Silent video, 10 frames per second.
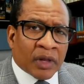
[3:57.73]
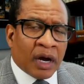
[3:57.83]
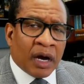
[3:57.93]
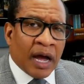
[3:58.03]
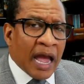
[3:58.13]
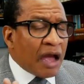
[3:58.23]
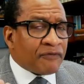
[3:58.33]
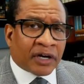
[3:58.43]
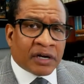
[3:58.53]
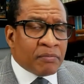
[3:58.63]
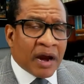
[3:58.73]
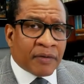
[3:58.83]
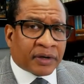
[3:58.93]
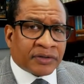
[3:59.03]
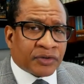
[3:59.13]
Uh, African
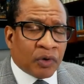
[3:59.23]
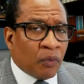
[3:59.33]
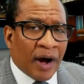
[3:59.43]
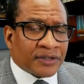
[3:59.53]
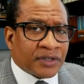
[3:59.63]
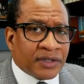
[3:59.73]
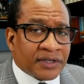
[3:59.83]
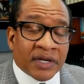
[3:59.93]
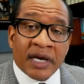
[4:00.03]
Americans who are watching this,